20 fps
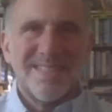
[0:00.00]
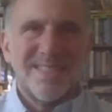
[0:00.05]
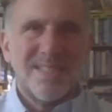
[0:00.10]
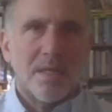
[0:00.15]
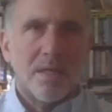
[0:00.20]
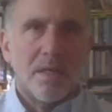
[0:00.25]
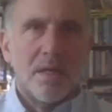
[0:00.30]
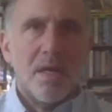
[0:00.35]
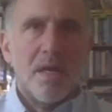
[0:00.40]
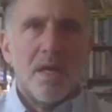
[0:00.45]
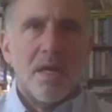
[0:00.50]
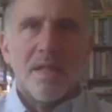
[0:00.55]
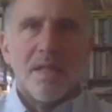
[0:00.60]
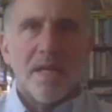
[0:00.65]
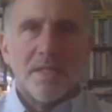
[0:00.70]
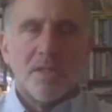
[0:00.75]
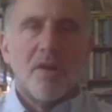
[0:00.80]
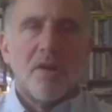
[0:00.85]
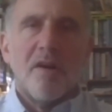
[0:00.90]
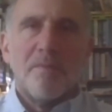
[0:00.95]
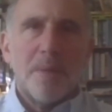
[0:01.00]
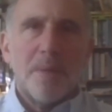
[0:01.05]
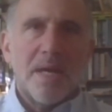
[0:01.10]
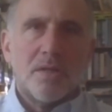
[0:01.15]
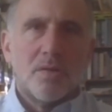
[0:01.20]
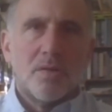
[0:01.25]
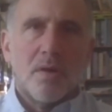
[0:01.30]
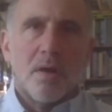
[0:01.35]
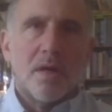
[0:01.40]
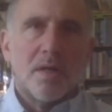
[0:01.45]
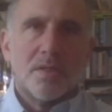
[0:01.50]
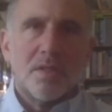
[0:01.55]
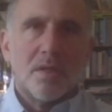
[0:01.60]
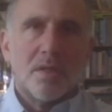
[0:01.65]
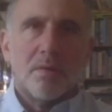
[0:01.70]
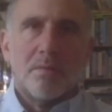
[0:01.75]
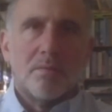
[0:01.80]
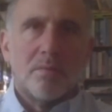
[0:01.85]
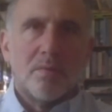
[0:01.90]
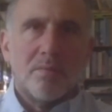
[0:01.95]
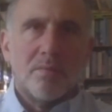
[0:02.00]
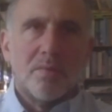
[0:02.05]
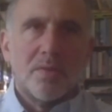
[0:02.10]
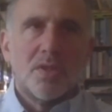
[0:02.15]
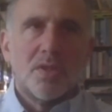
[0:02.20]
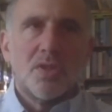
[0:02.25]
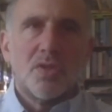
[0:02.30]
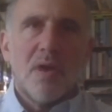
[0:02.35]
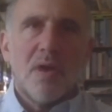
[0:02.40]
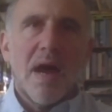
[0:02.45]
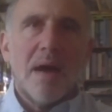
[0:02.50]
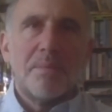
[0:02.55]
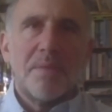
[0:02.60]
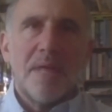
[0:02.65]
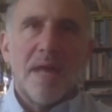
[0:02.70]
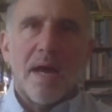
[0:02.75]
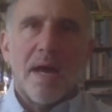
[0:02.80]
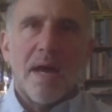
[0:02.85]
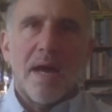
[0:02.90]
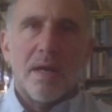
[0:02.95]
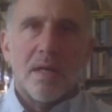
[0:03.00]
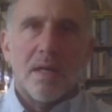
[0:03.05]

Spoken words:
an off-patent drug, so we'll just drop that.